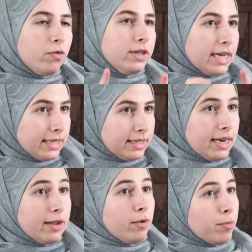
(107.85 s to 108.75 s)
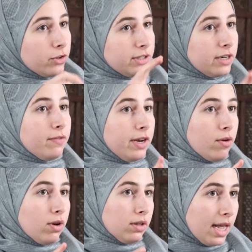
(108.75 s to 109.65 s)
we tested it, we posted a
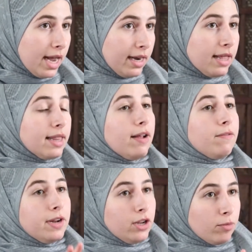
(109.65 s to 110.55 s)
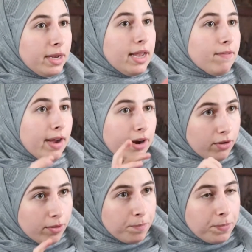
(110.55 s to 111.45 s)
video online, and that video became
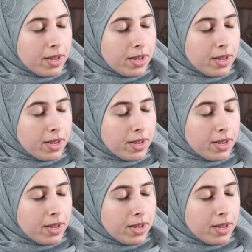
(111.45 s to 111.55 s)
viral.